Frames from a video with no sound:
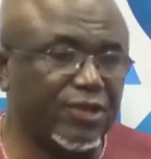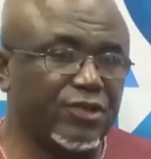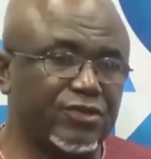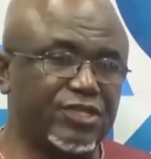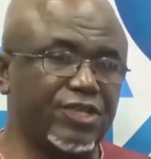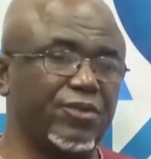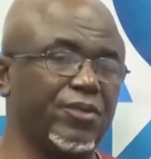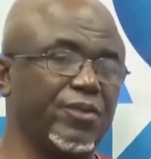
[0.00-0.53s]
you
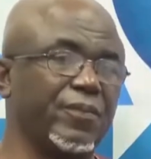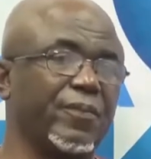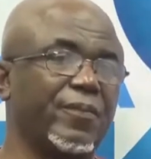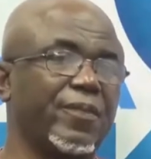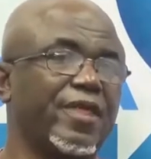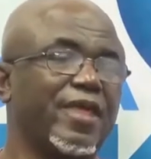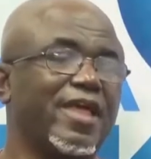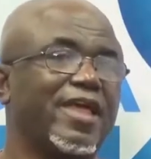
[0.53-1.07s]
see,
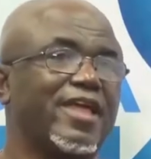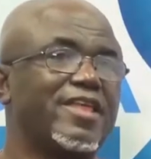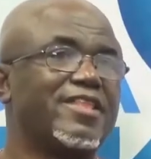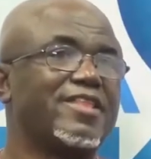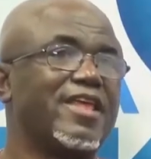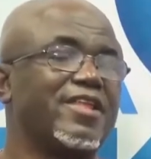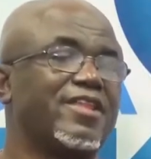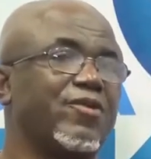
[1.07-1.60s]

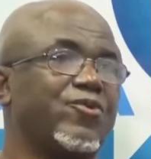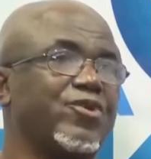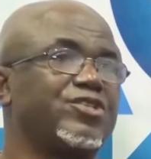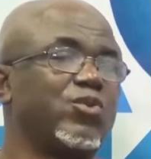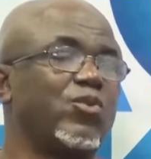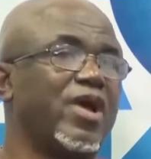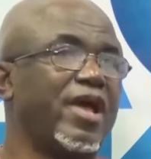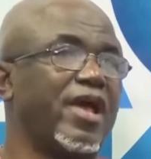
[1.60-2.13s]
the
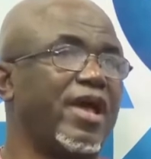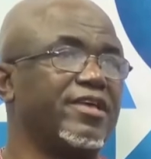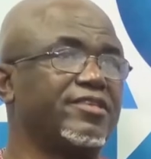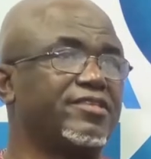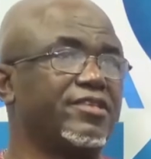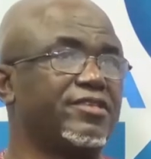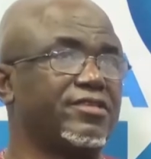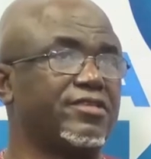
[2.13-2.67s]
reason why I
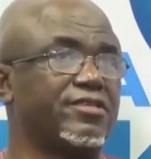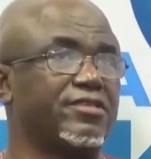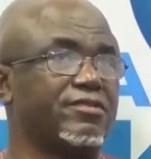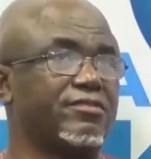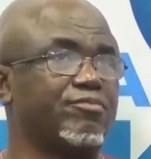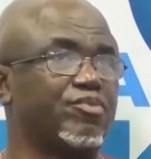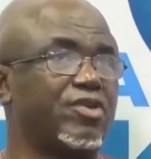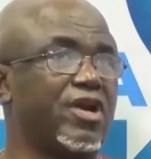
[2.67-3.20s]
asked this
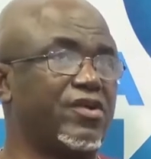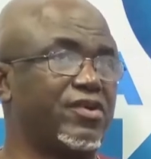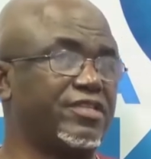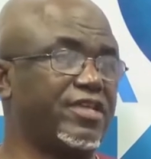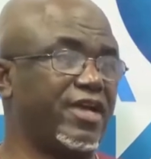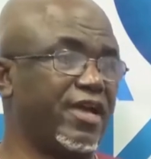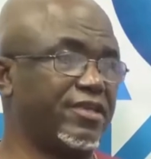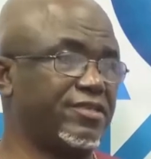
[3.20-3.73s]

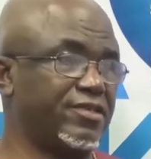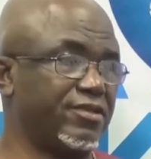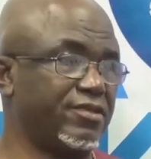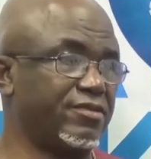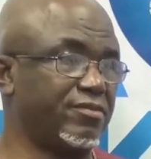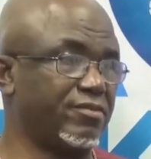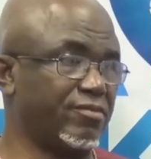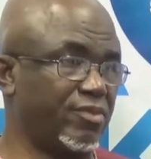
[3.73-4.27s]

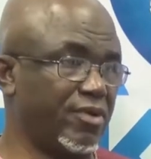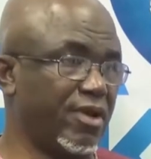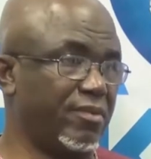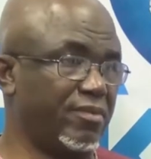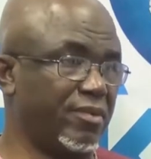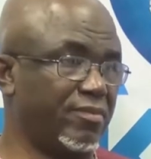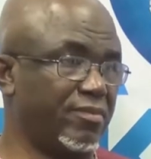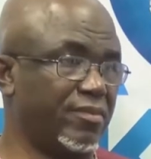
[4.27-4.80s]
prioritizing
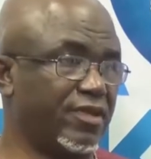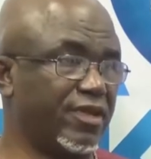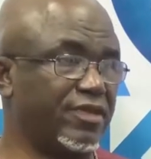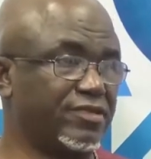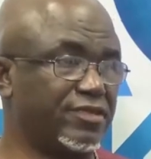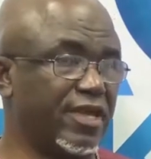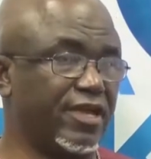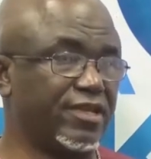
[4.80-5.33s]
problem
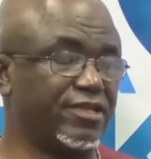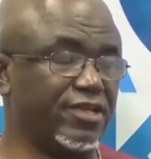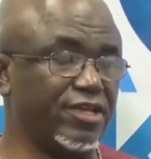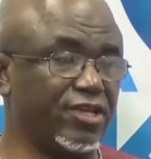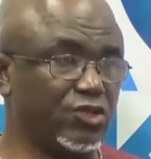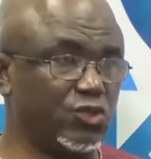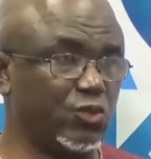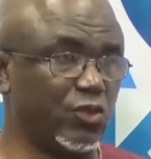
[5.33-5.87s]
is that
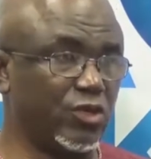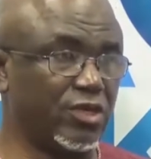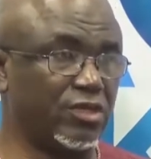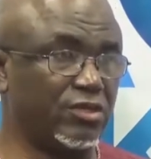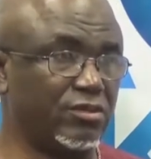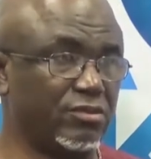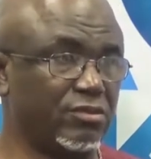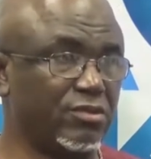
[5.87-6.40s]
each
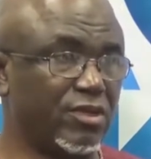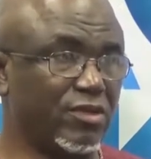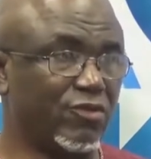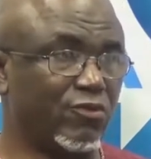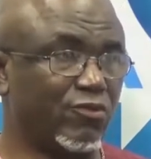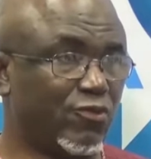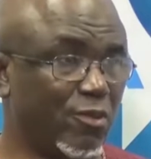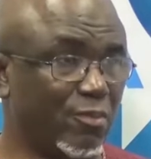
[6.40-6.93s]
one,
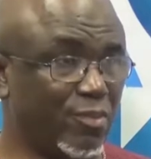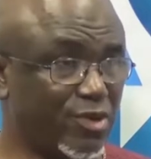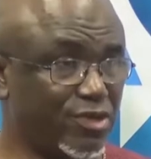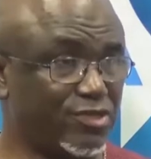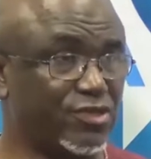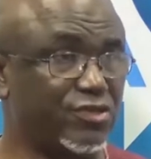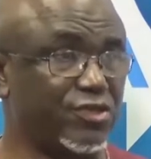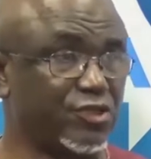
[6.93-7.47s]
from
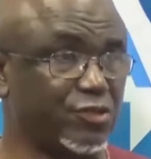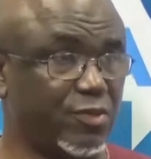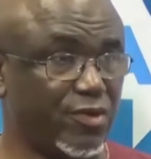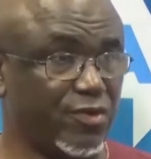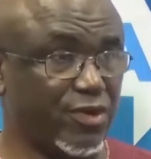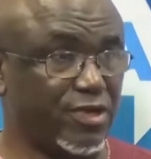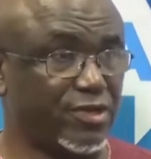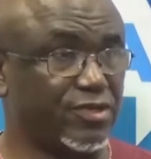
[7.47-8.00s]
personal
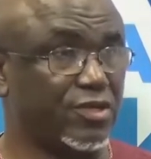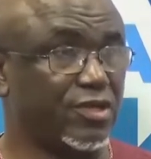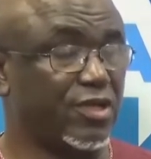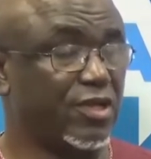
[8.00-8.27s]
experience,